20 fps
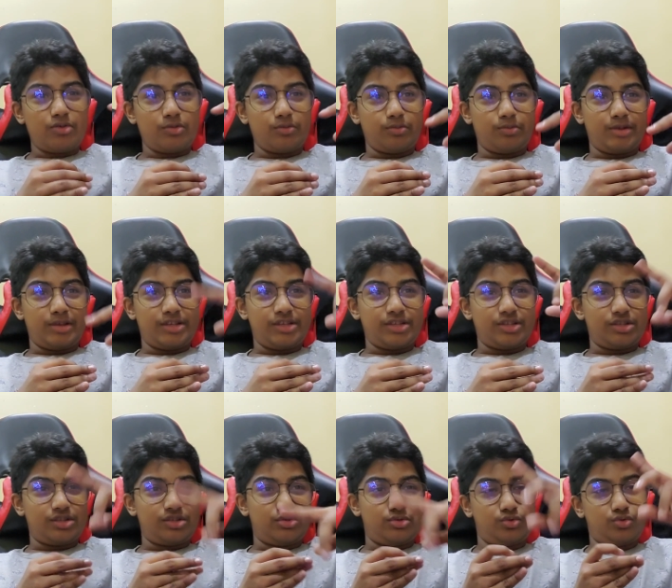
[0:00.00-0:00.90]
the
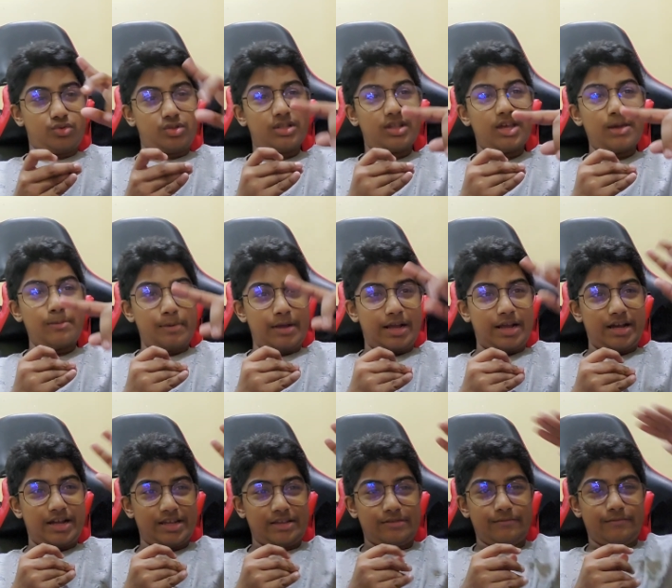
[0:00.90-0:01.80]
places to sleep
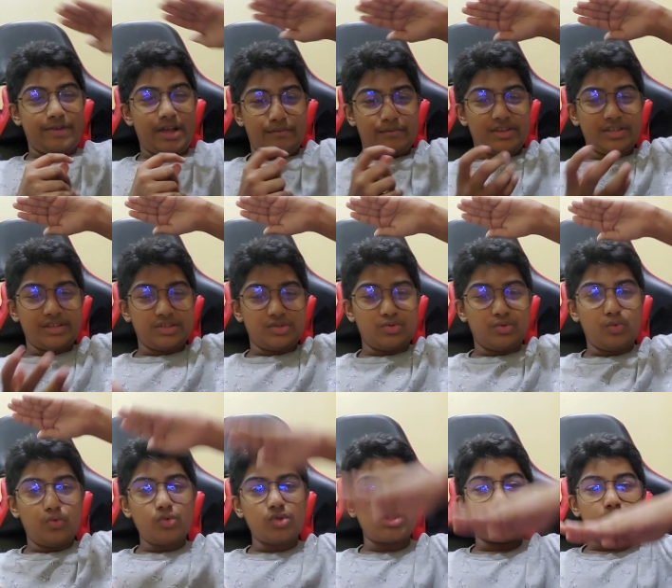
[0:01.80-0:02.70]
because he very
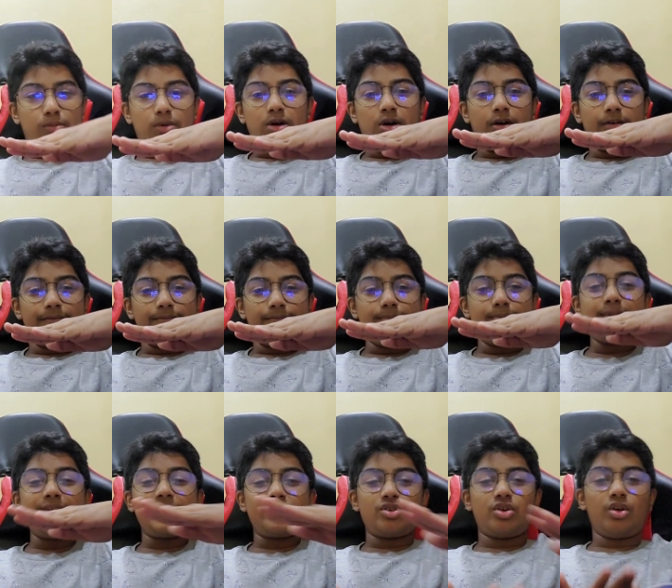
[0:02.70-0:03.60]
too small of
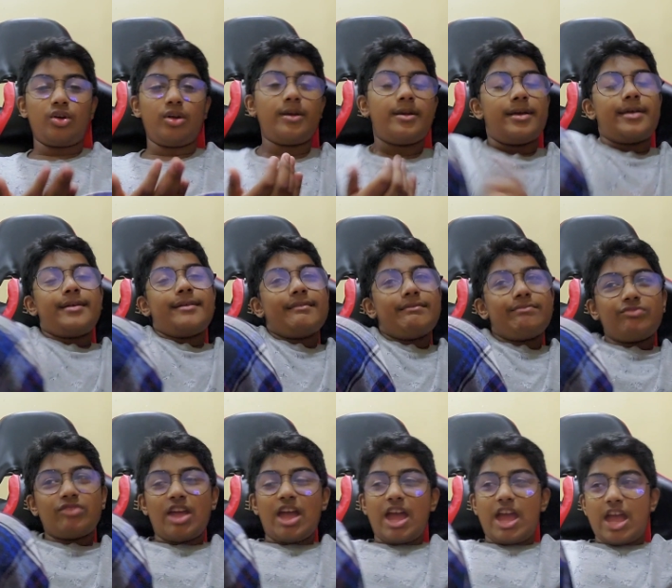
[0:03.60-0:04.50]
meter
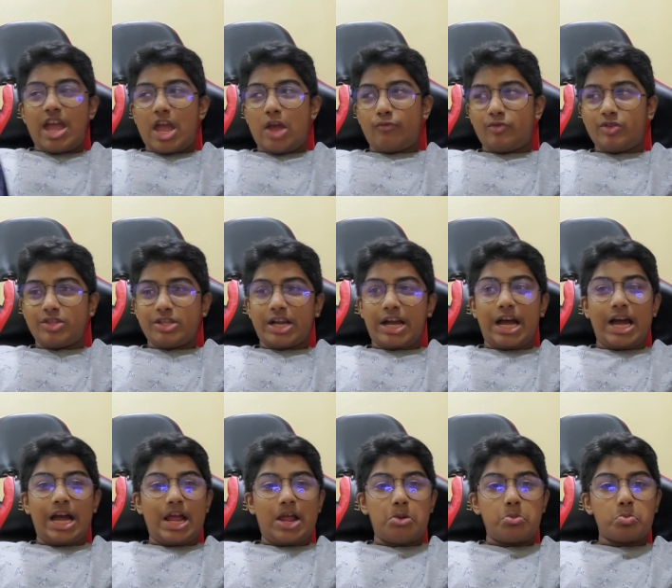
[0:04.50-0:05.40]
every
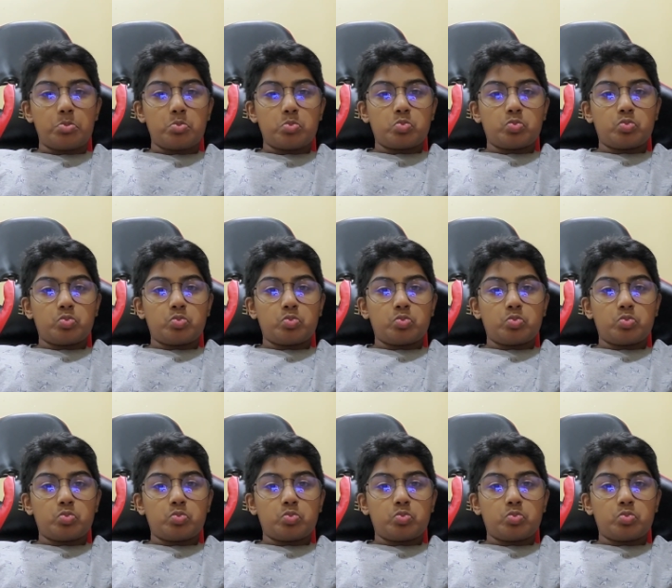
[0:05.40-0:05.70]
time.